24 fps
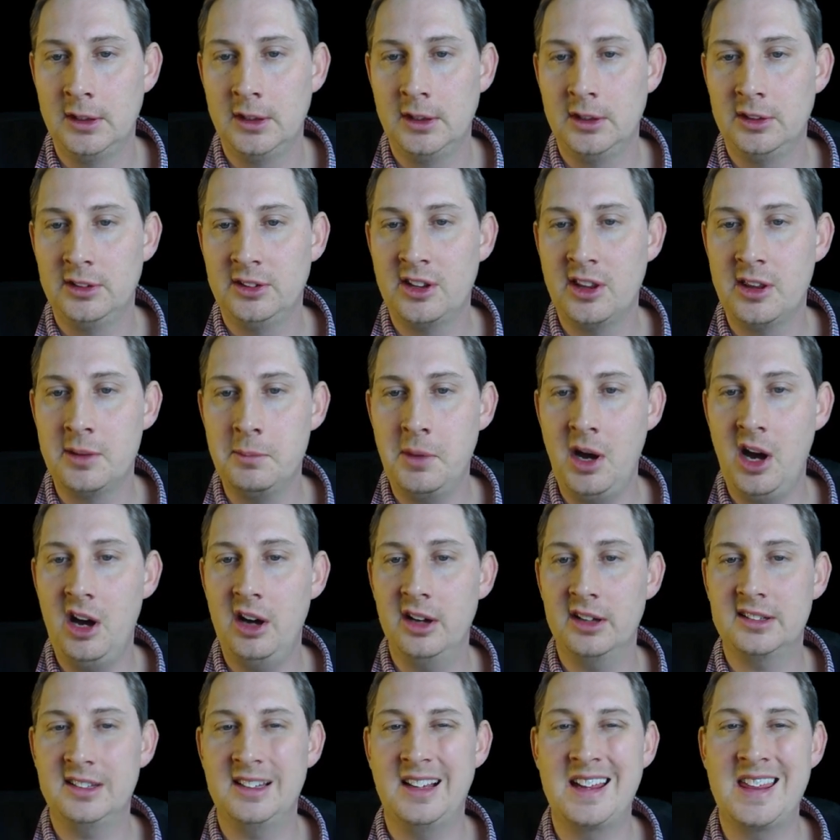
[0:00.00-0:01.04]
So the
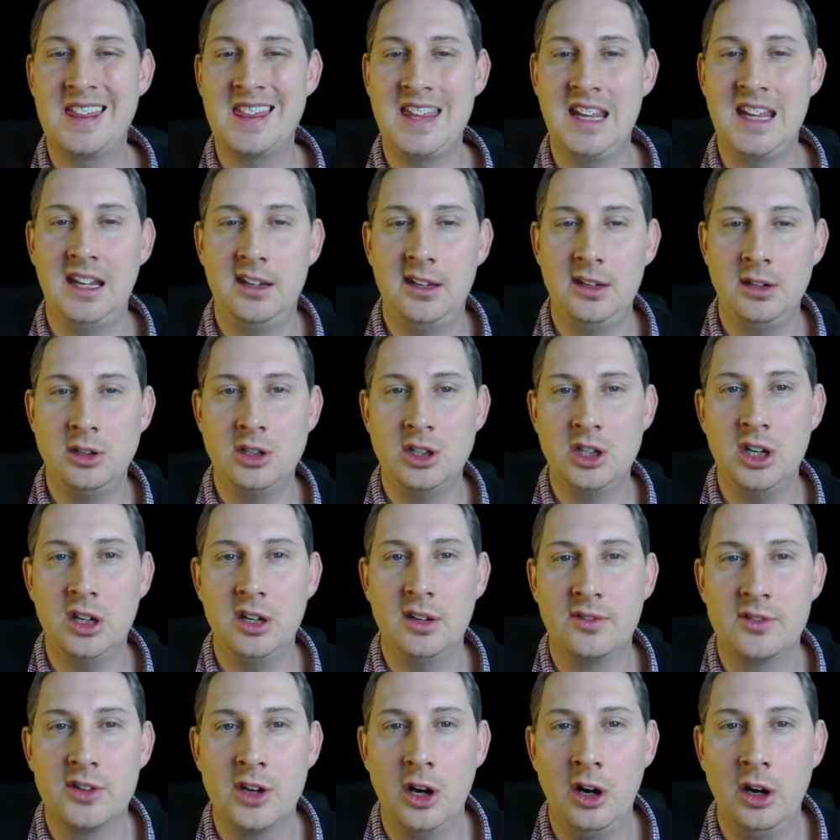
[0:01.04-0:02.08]
marks I think you should
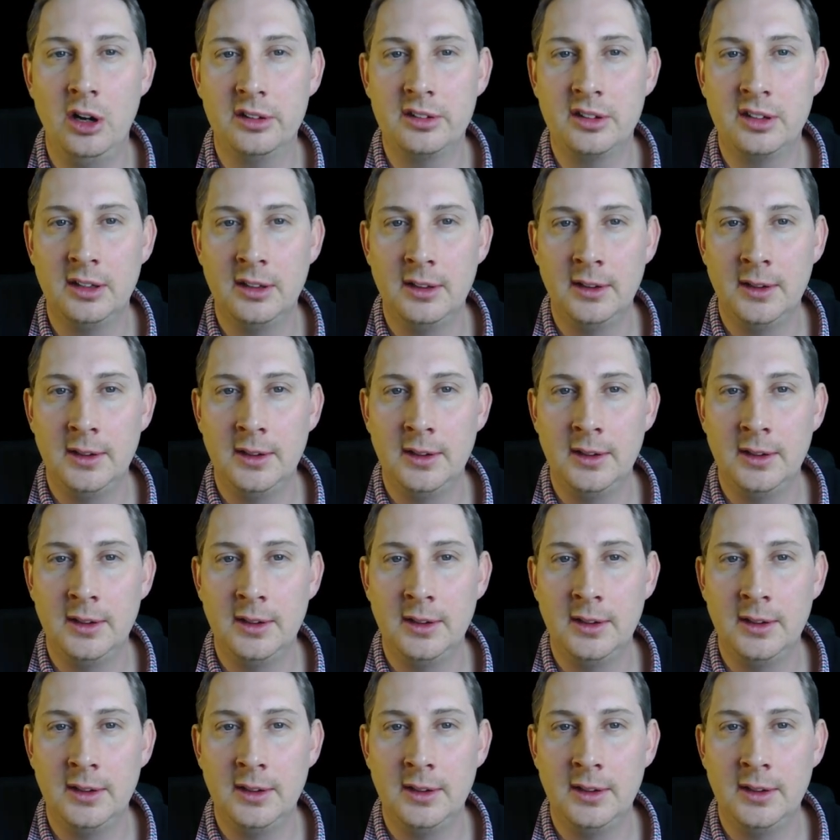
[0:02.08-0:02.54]
have got